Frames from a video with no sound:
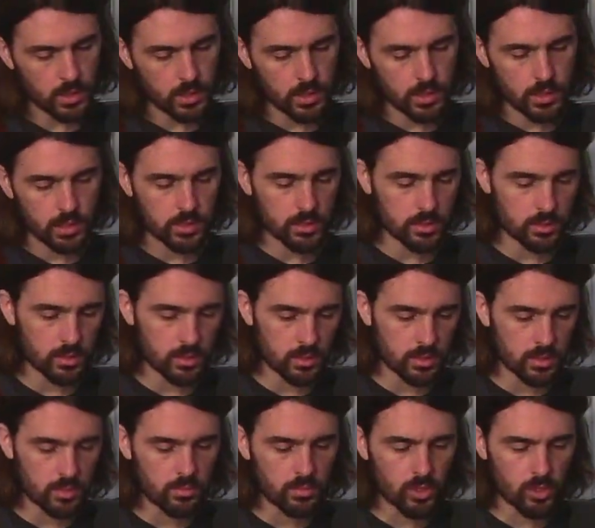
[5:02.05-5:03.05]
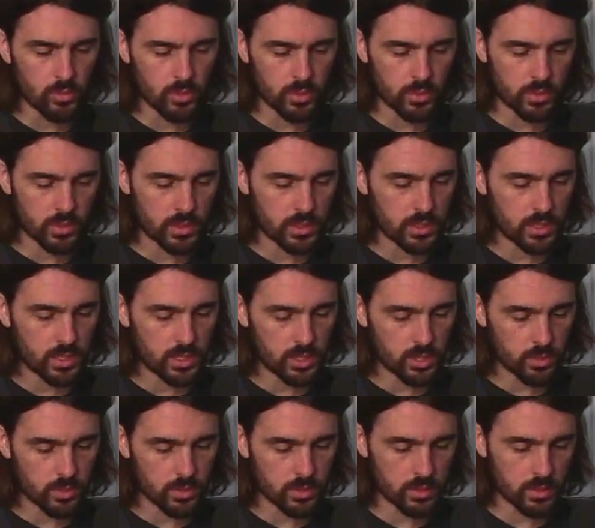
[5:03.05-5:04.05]
He seized a moment when his teacher
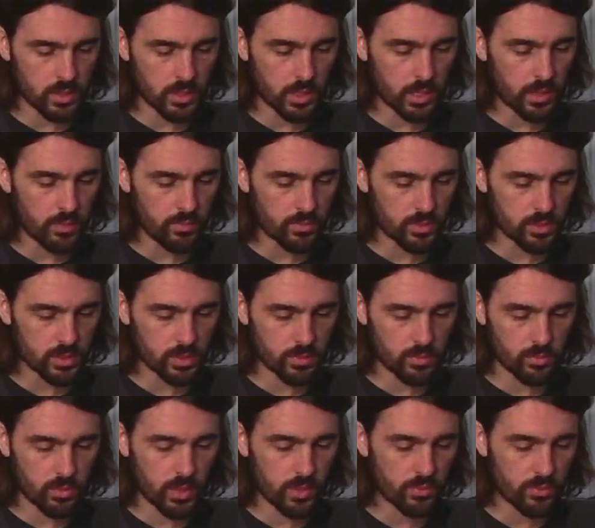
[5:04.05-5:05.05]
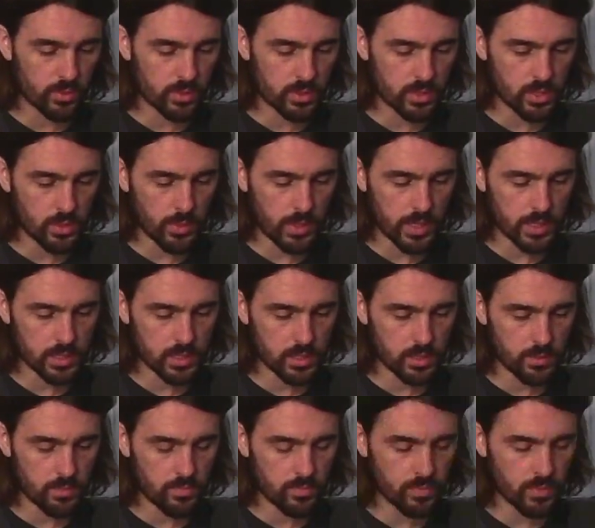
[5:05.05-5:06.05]
was looking up for some reference to ask
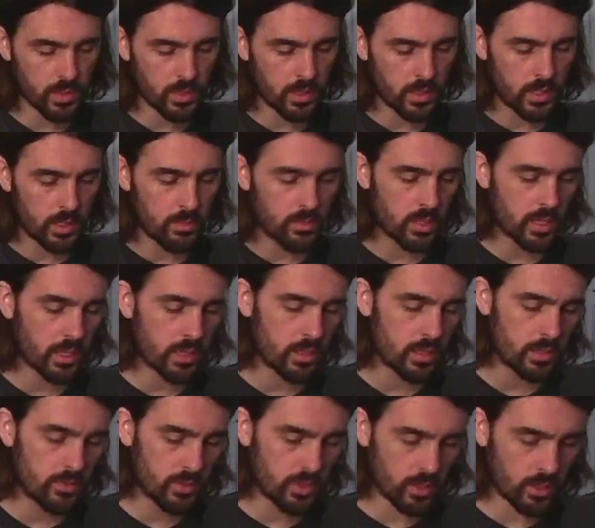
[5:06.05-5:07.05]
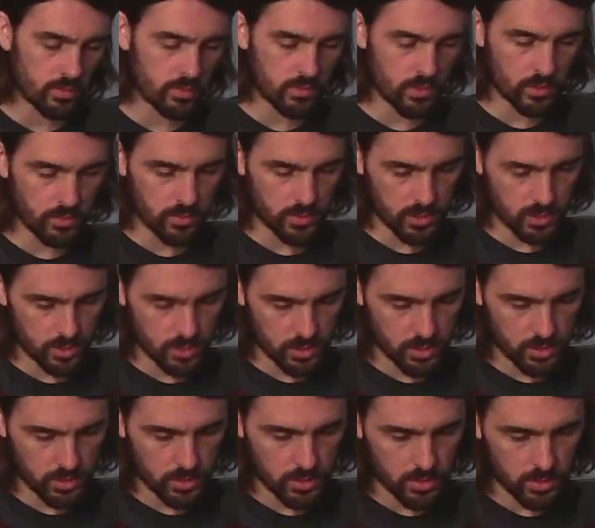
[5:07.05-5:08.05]
him, "Mikhail Ivanovich,
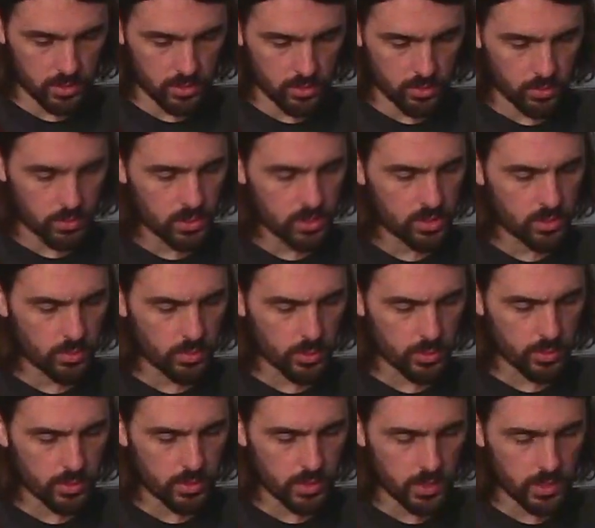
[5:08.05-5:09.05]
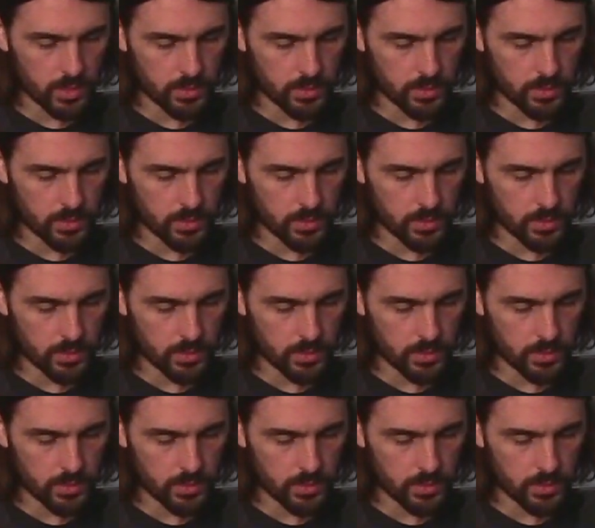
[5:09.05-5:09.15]
when's your birthday?"